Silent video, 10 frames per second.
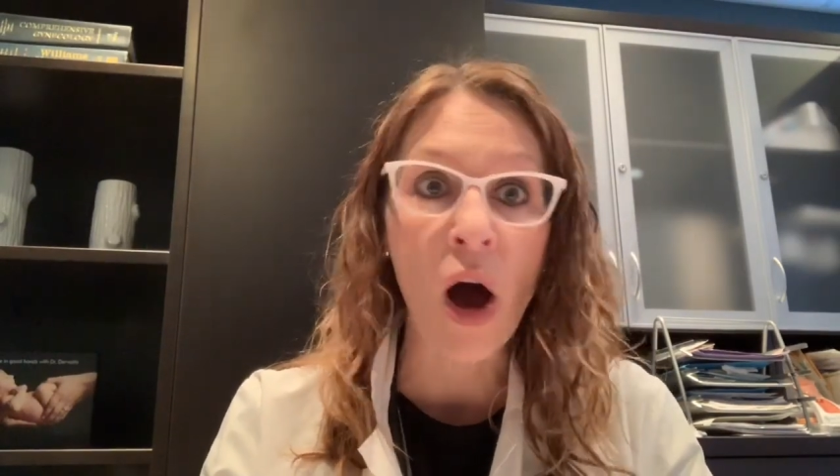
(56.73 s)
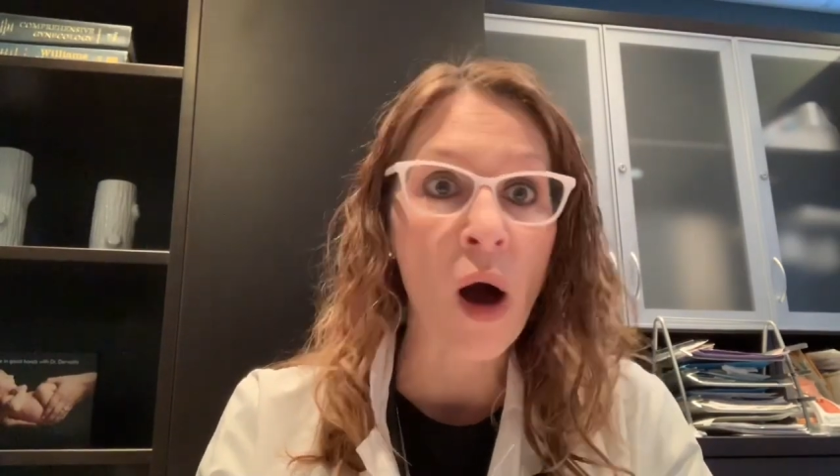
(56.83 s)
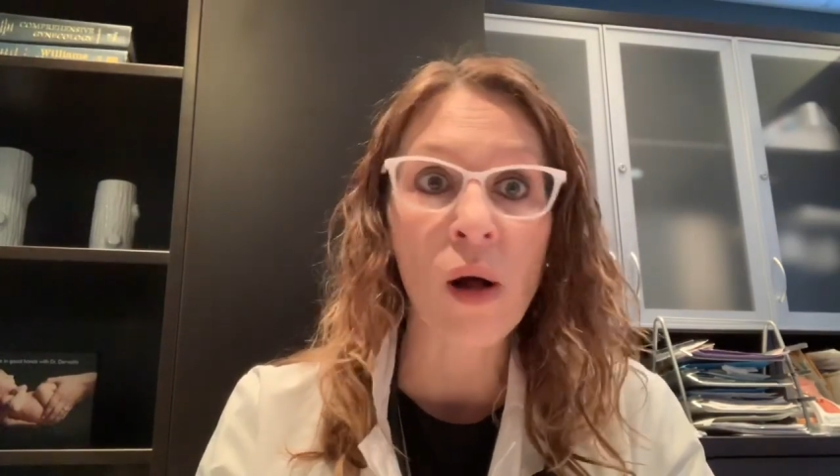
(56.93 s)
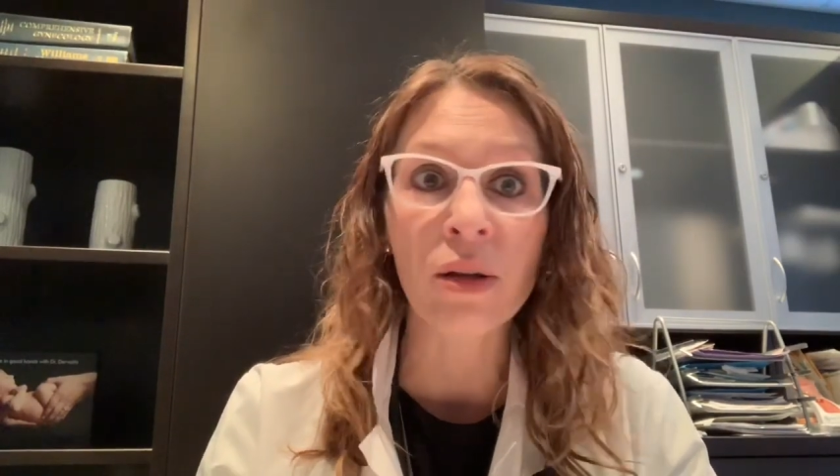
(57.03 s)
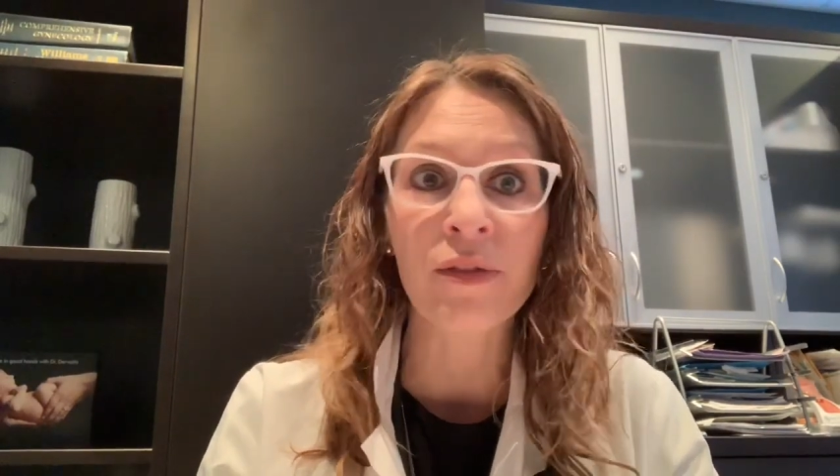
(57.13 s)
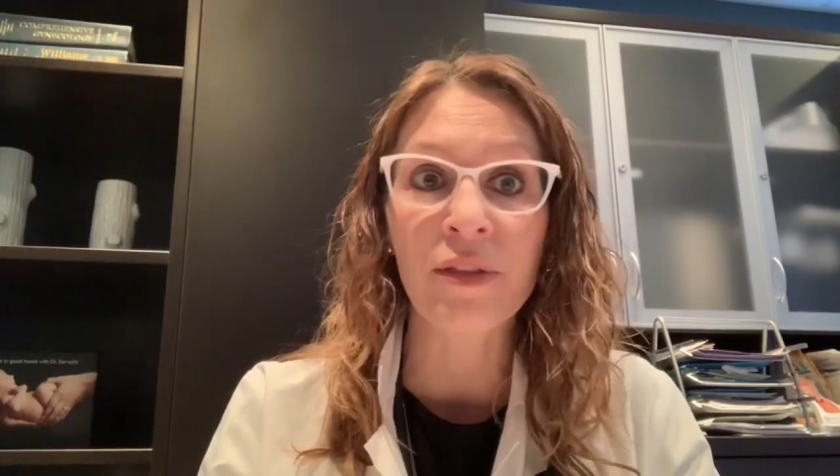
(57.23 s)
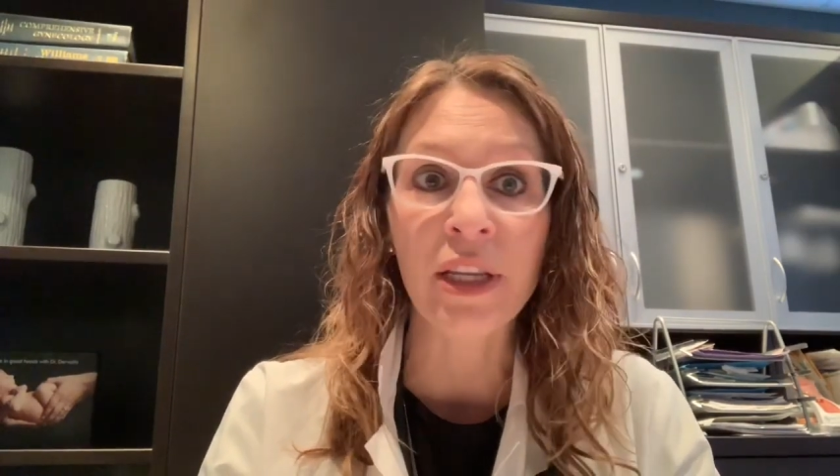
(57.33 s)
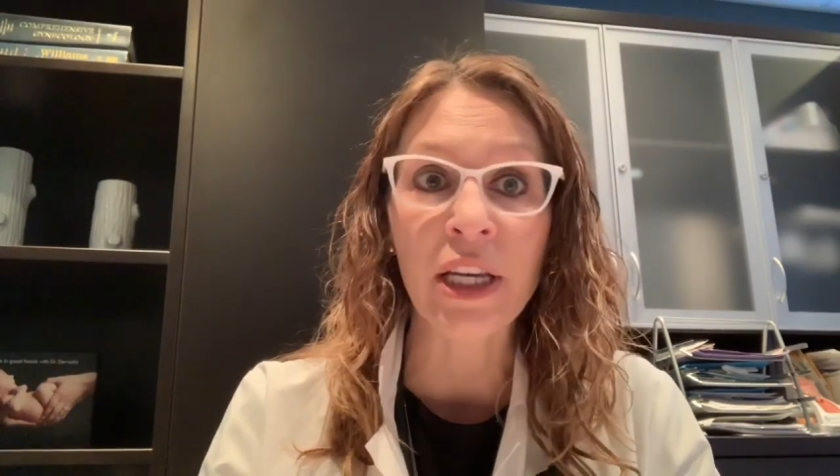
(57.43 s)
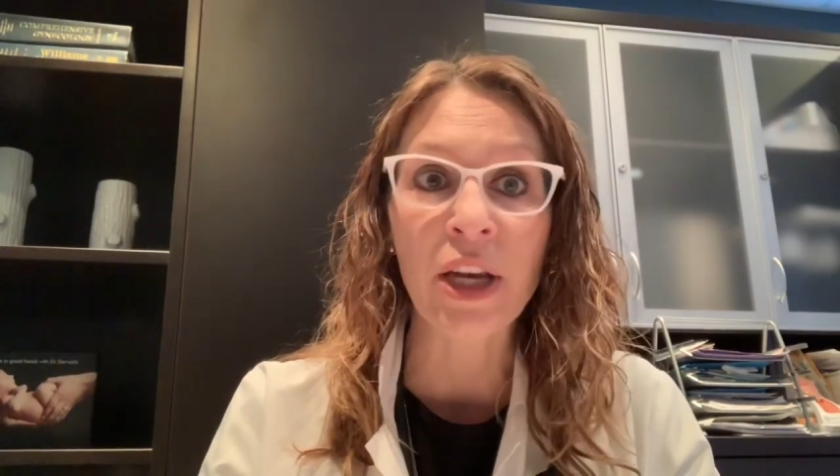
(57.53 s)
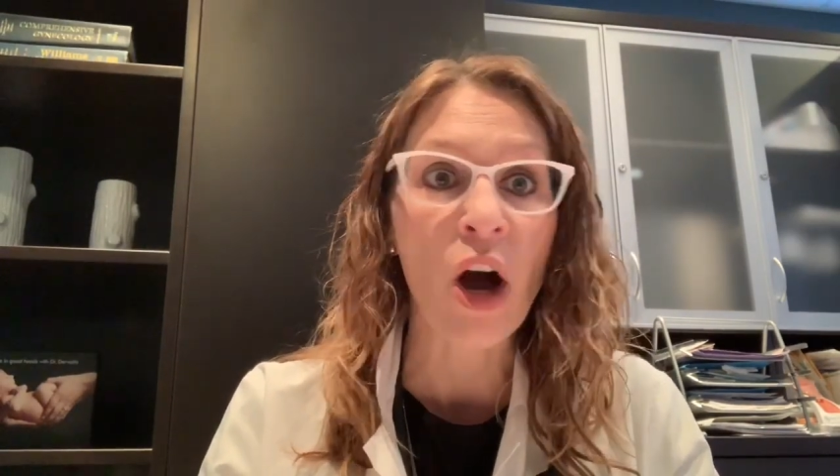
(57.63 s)
all of
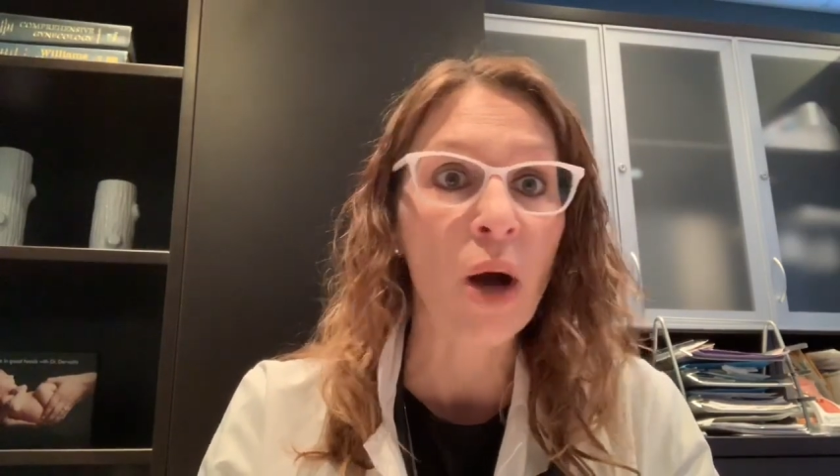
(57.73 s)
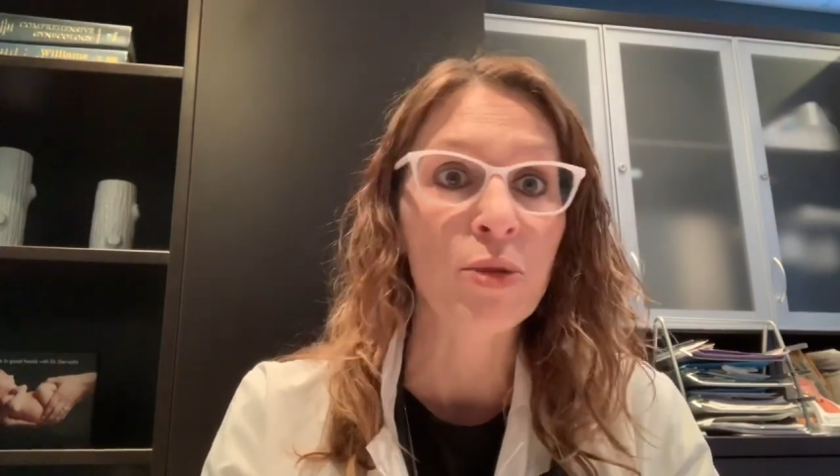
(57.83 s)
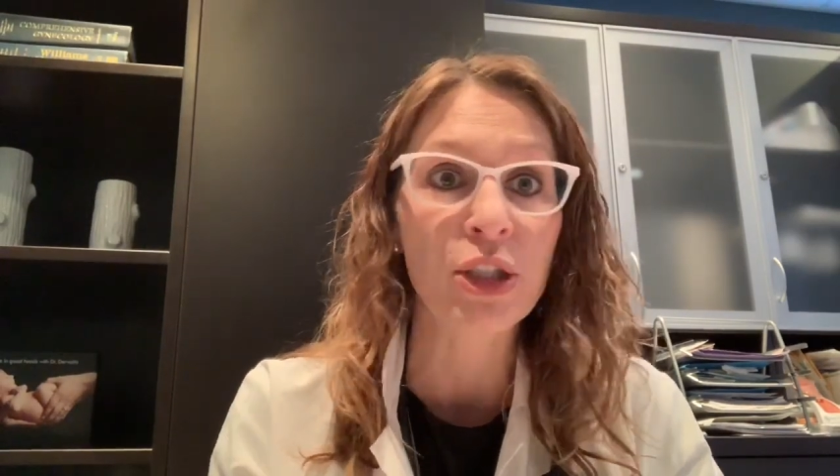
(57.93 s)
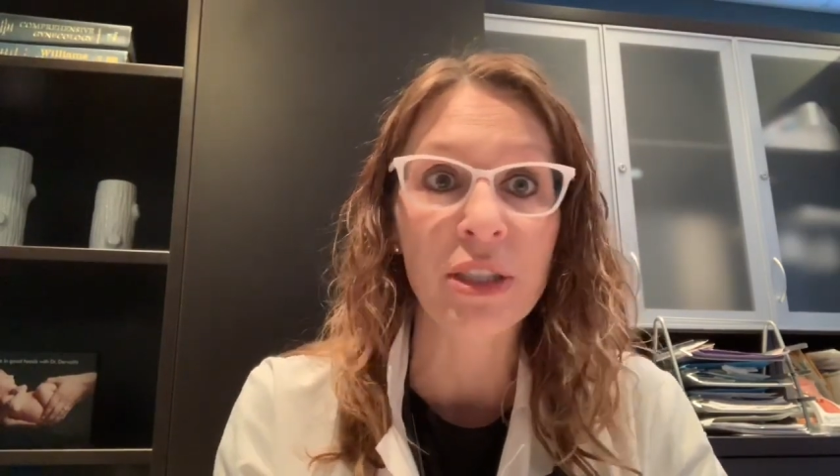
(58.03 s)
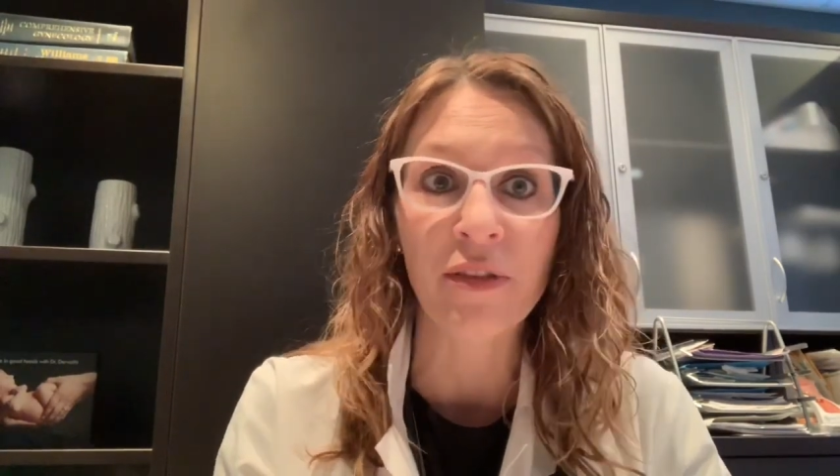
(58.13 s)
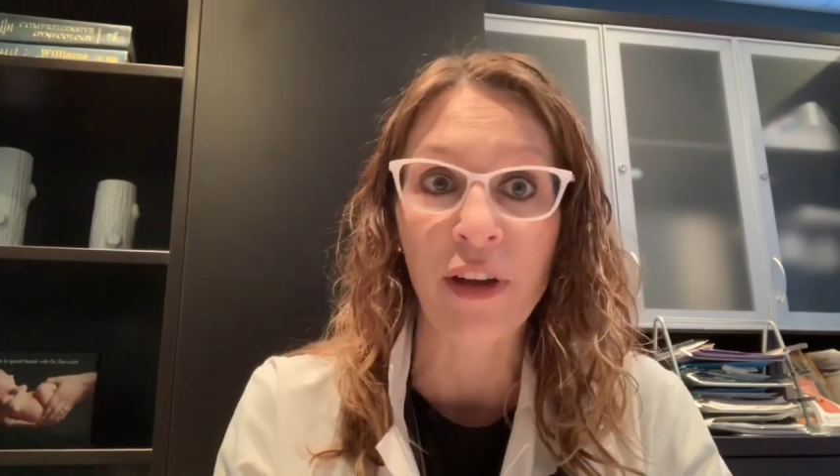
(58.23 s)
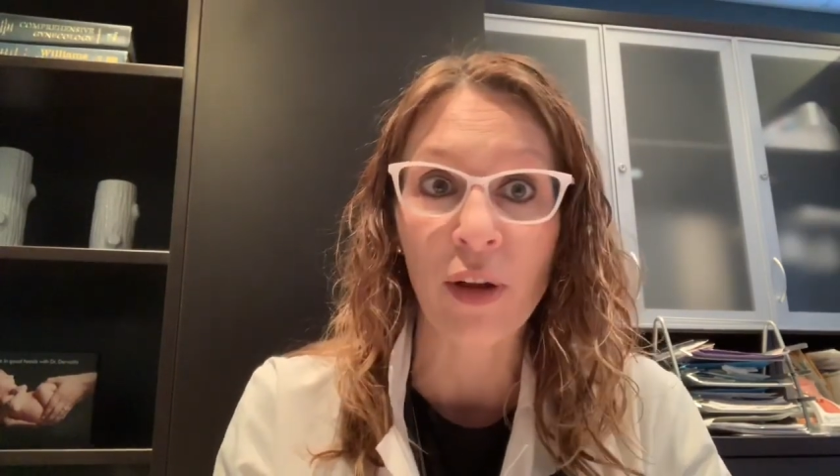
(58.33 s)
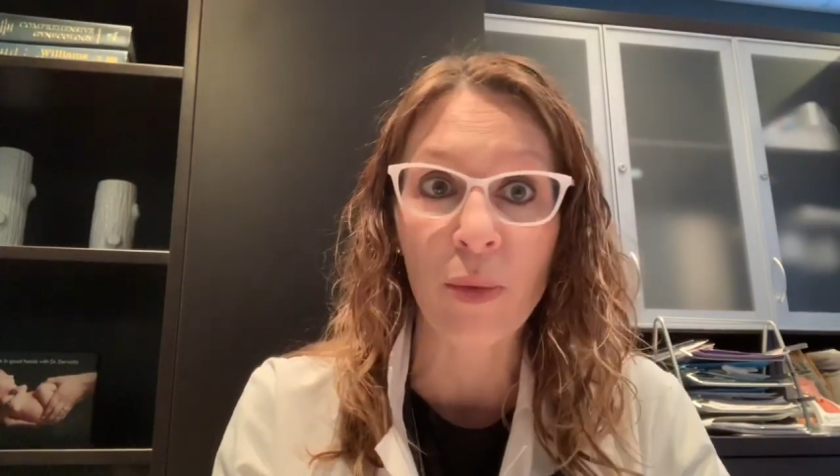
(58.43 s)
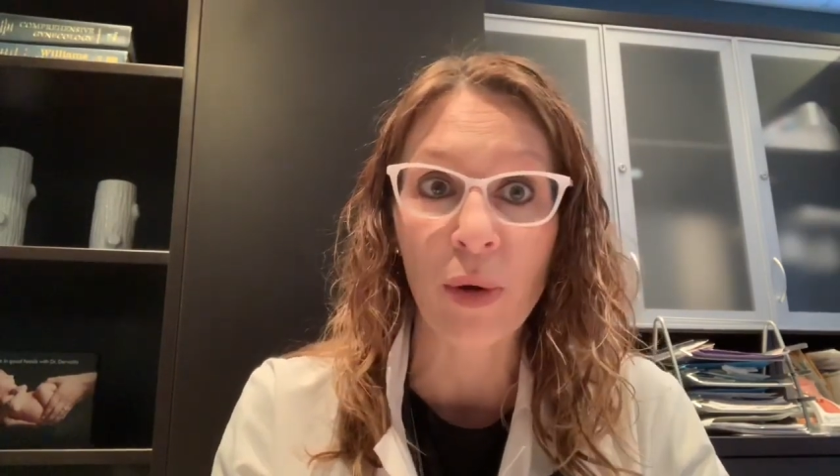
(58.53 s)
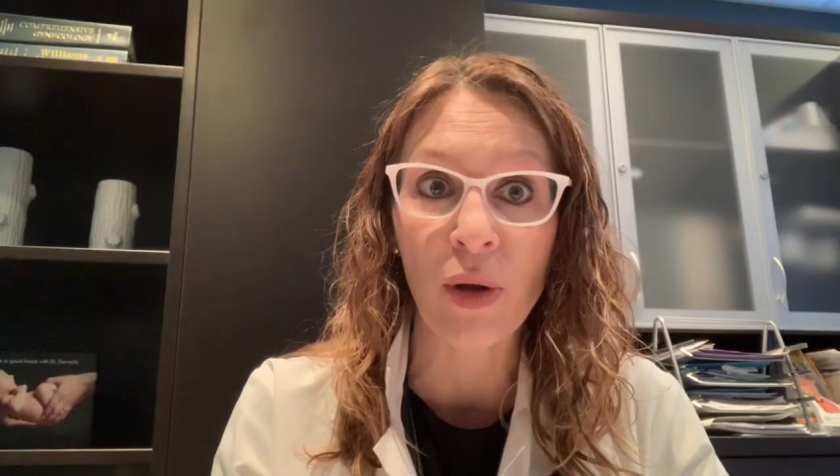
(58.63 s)
the options
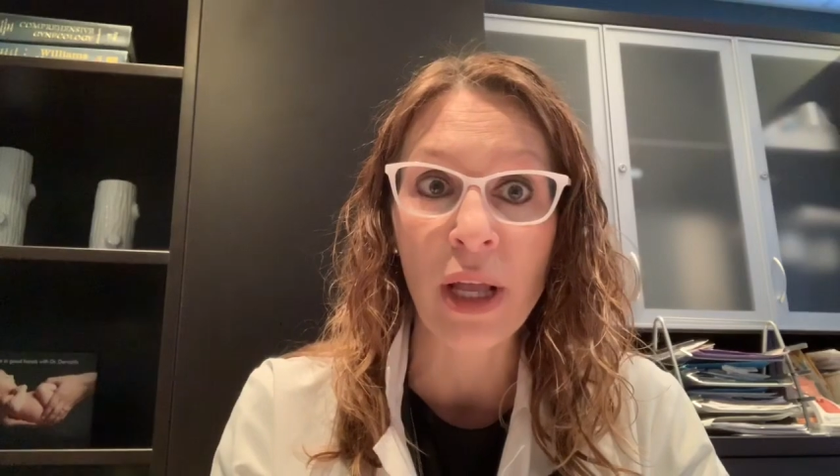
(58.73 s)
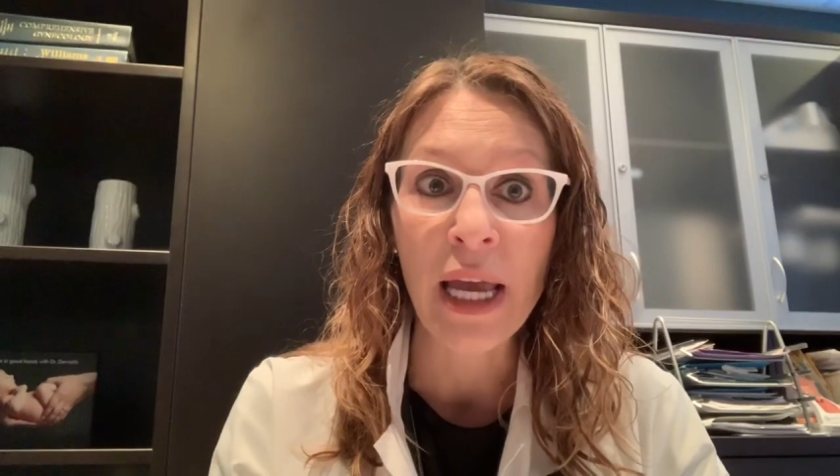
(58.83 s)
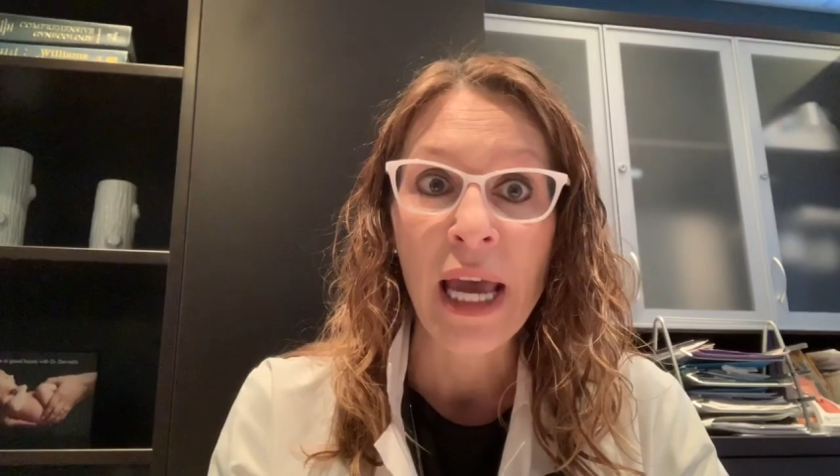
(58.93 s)
available.